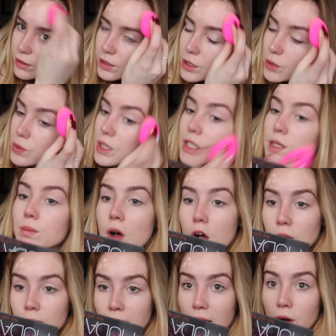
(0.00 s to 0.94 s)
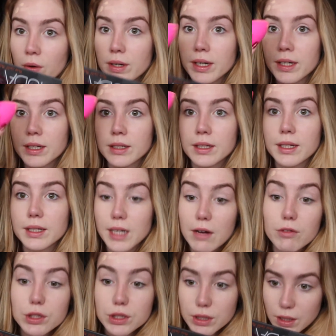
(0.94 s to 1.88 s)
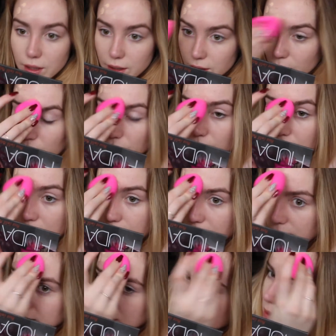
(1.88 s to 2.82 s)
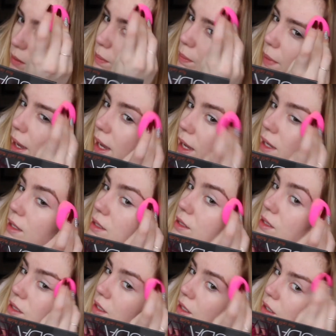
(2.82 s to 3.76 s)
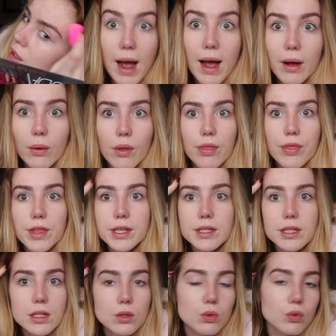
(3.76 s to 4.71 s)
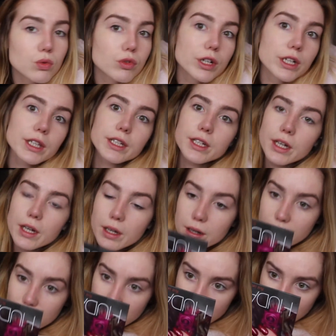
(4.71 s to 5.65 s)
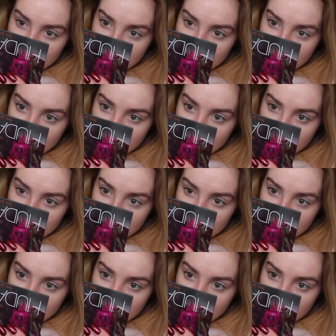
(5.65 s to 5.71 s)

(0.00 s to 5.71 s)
use a small amount and it covers like a really big space. Wow, this is really good.